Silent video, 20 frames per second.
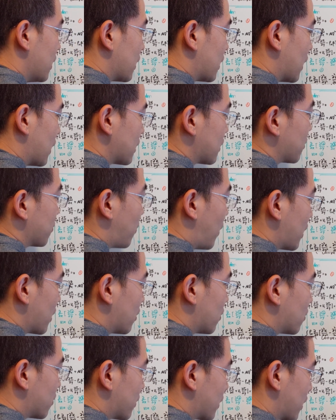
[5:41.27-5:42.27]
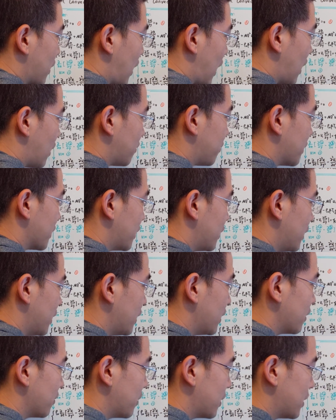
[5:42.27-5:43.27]
that's 1 over alpha
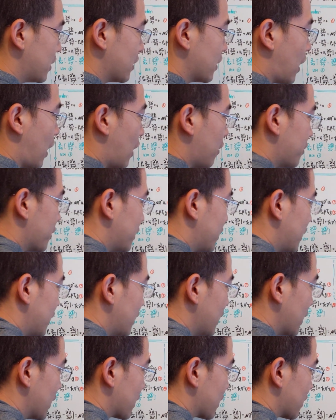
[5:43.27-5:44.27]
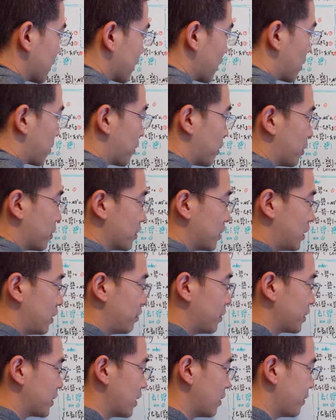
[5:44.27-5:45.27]
T, which is alpha T is the thermal
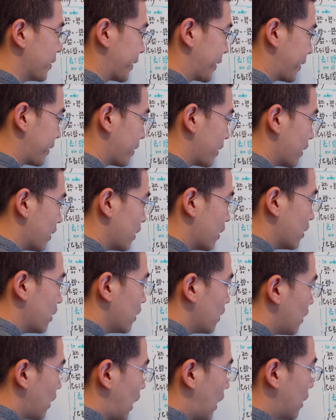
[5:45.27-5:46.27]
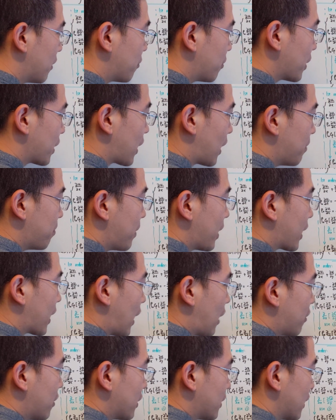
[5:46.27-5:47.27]
diffusivity. And we can make
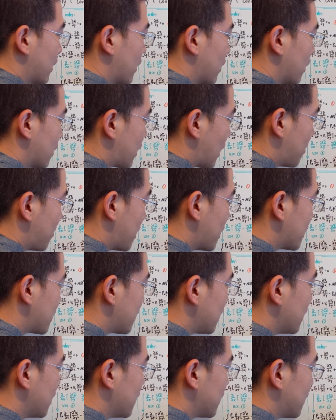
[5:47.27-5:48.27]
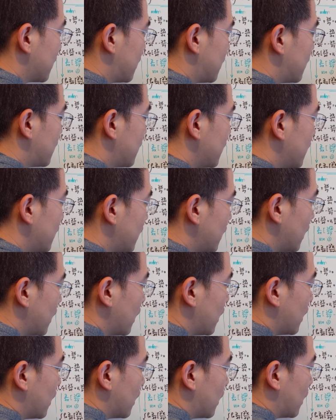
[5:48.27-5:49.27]
everything dimensionless. D
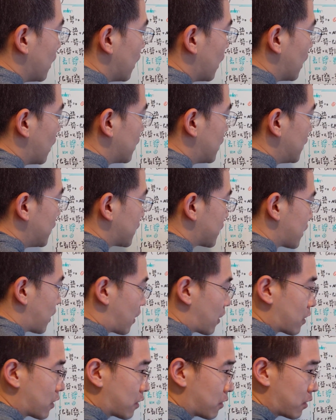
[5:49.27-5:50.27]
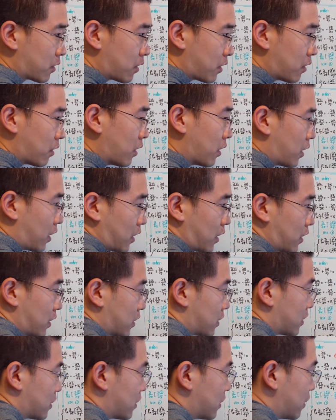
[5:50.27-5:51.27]
star
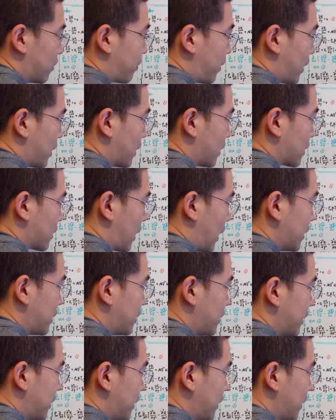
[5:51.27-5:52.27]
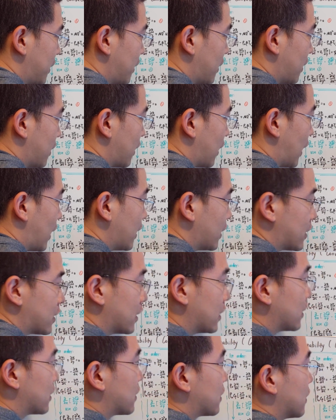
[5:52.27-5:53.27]
is defined as HD. H
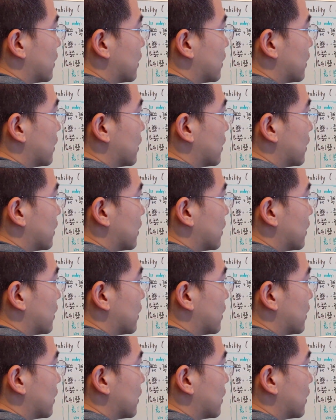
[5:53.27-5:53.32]
is